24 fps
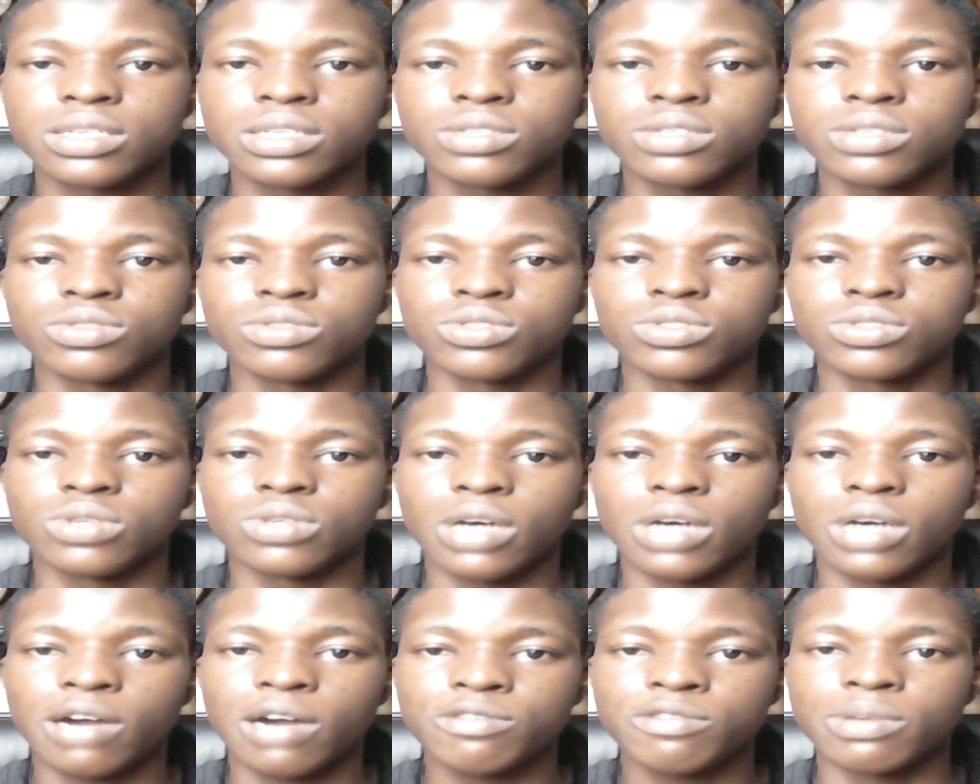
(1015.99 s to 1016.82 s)
You should
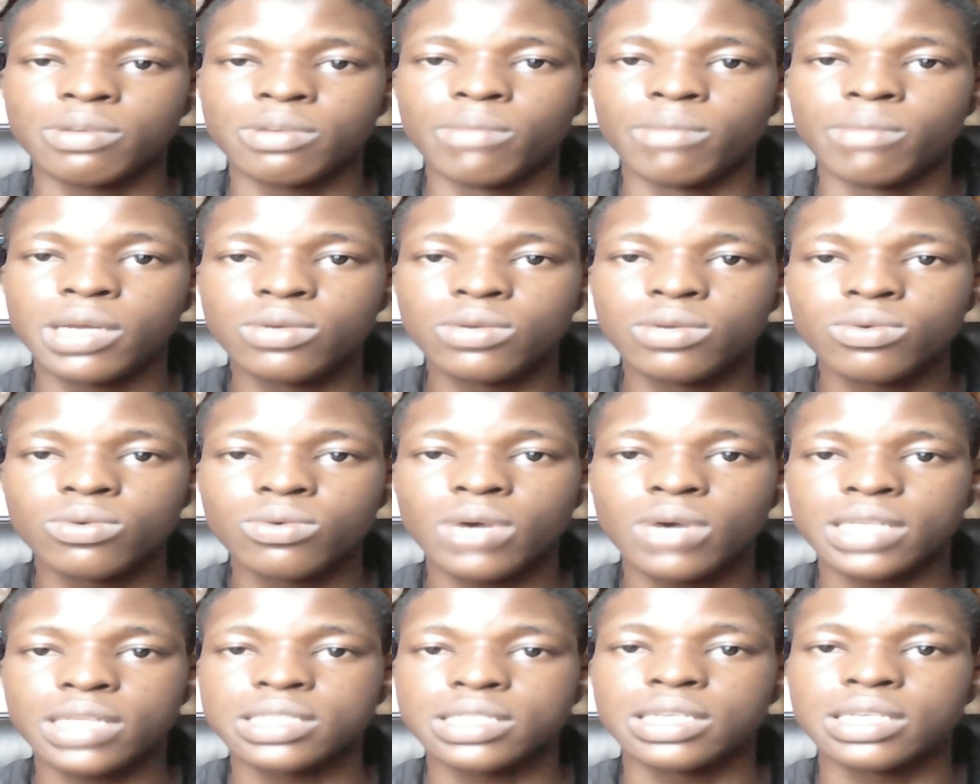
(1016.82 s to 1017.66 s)
have a menu
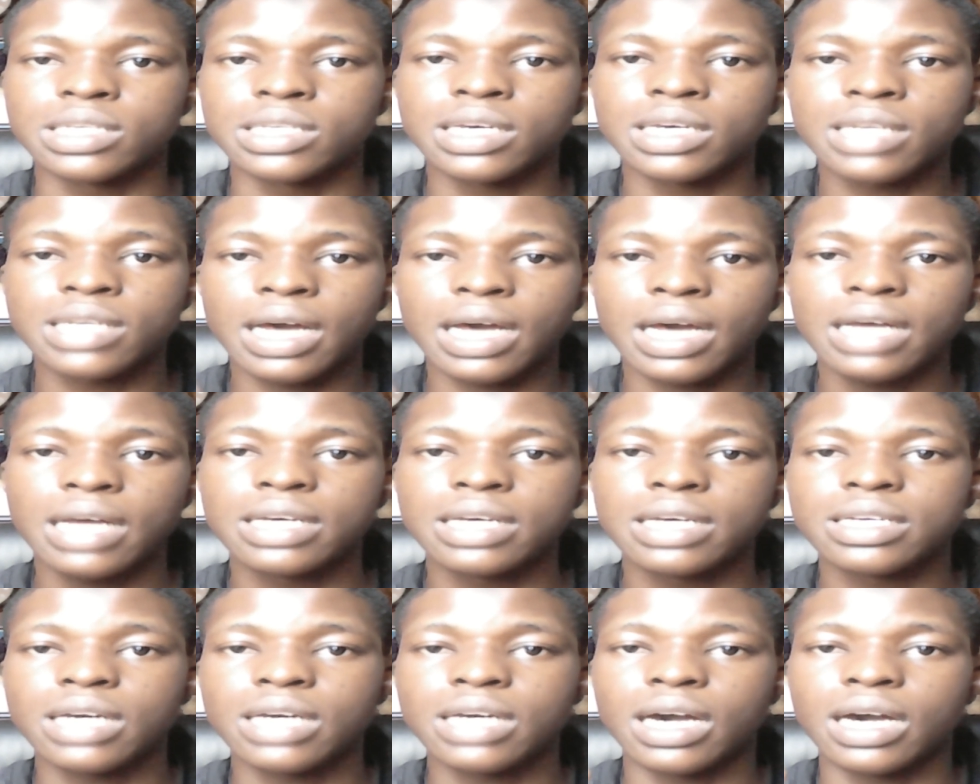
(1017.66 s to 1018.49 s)
at the header
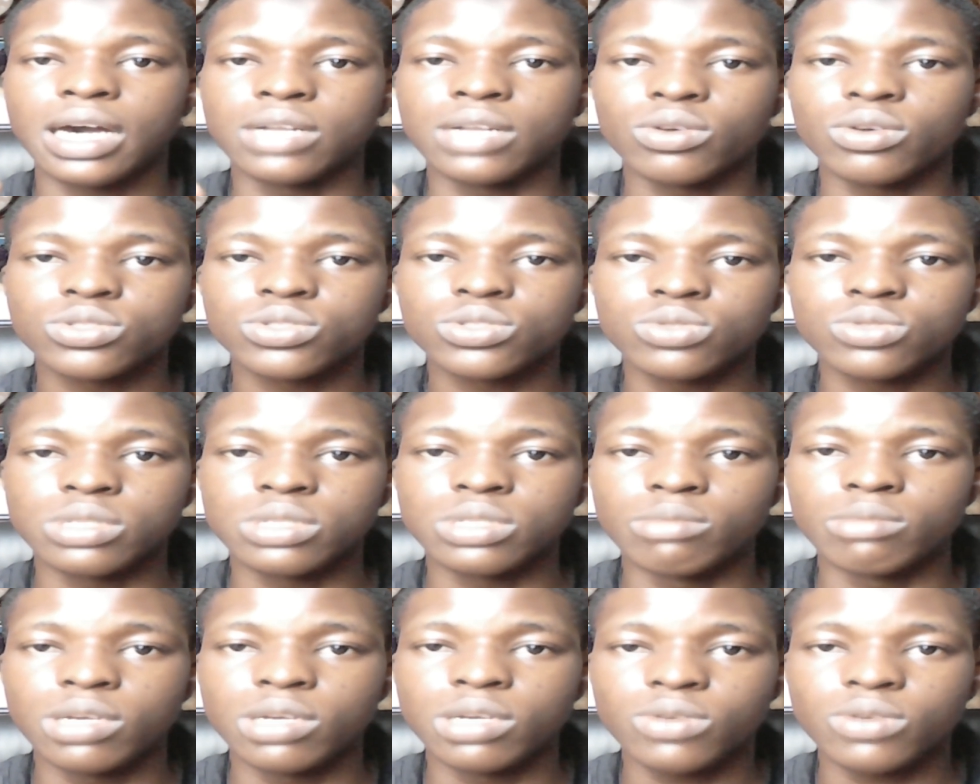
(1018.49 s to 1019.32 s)
and also the
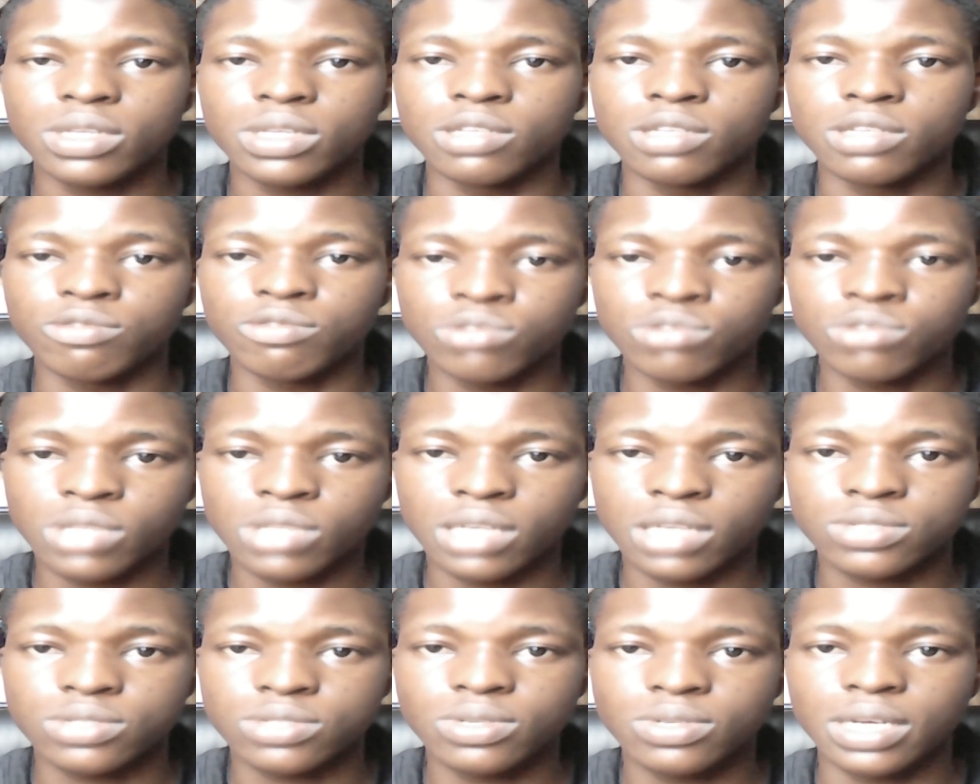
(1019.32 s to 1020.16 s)
menu at the footer
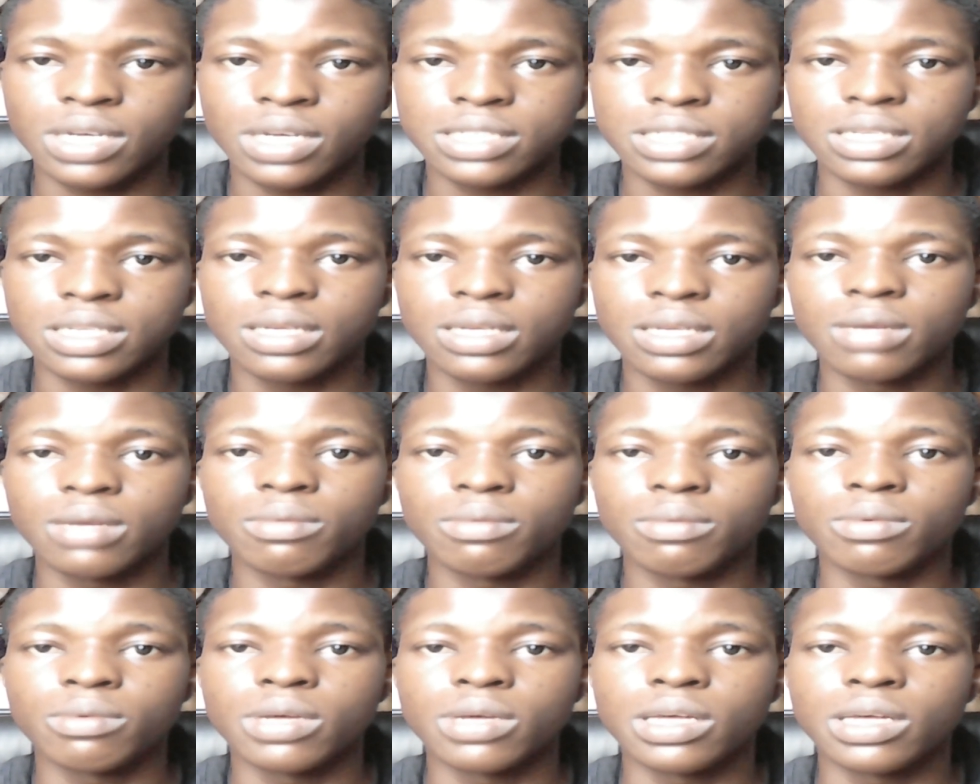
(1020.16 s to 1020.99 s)
so that
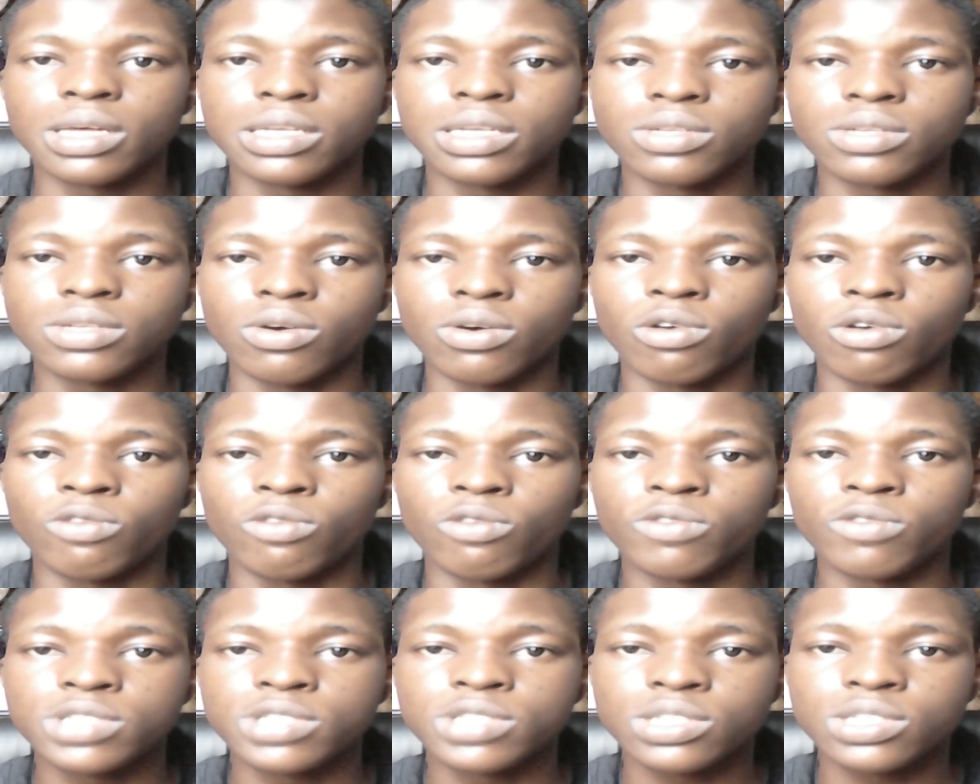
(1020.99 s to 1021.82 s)
your
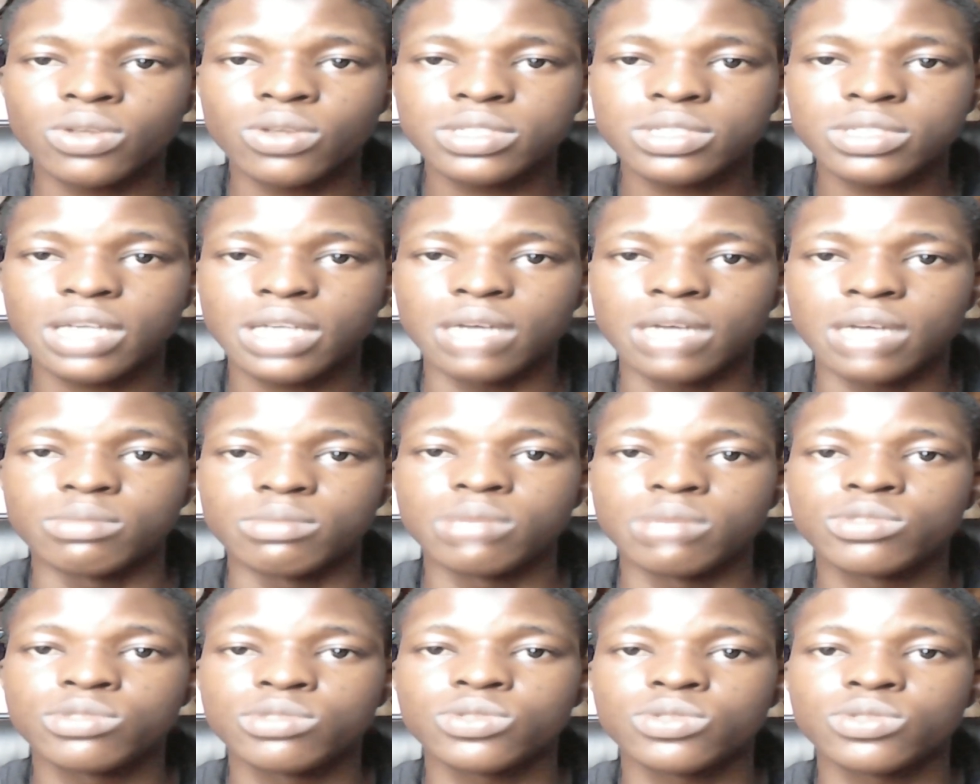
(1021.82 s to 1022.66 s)
visitors can be
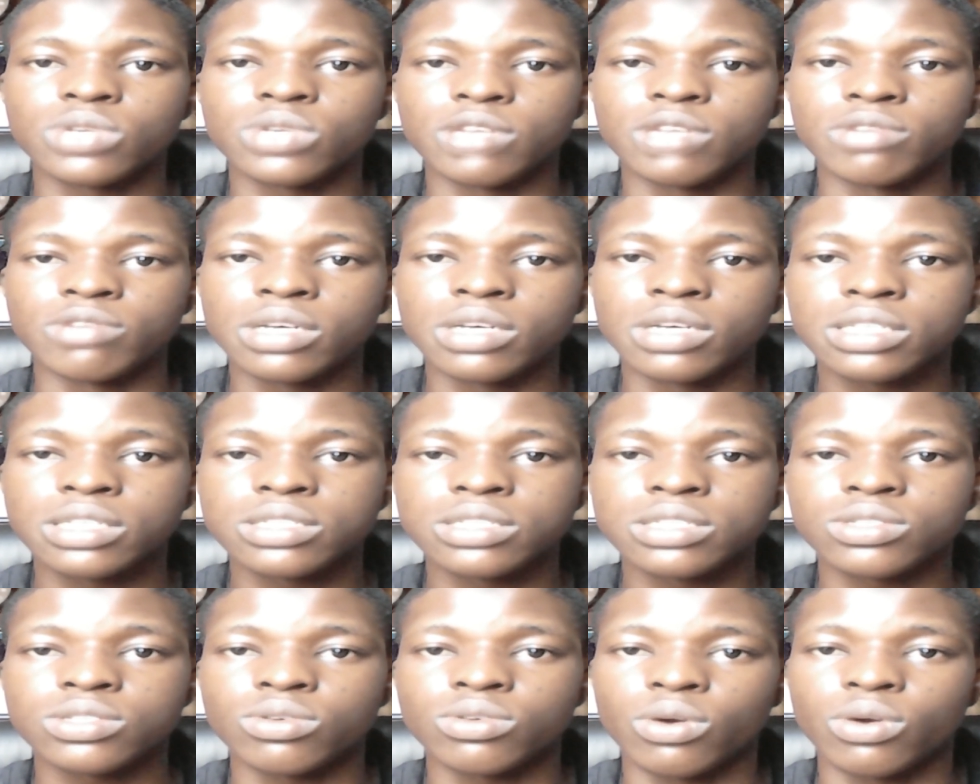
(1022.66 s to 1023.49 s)
able to navigate
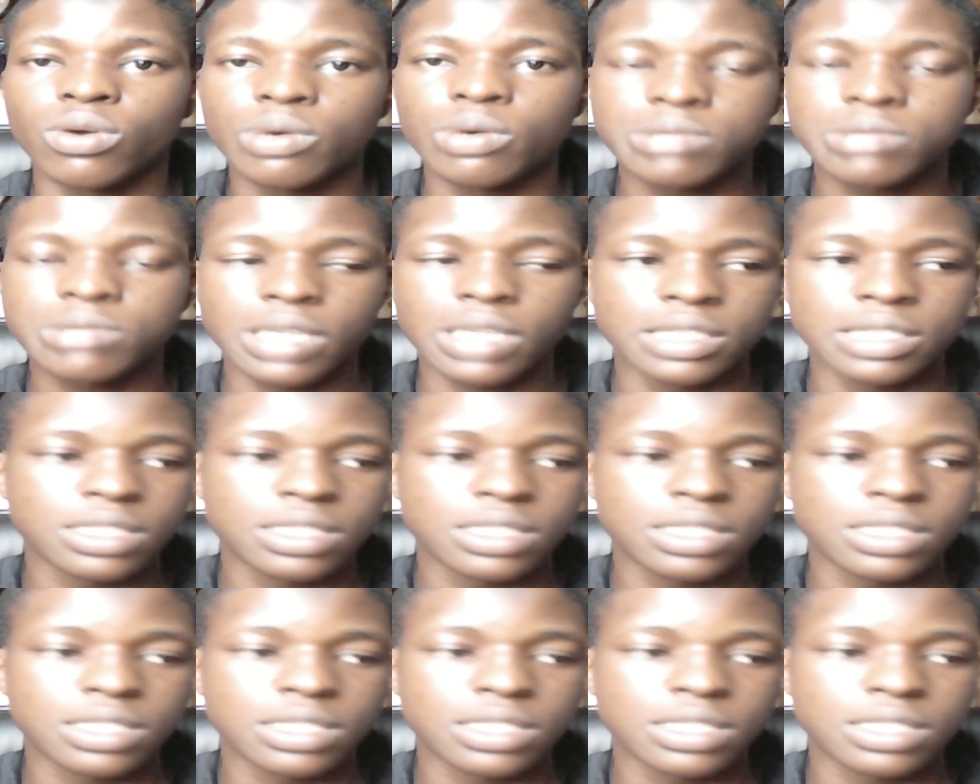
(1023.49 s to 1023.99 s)
to your website.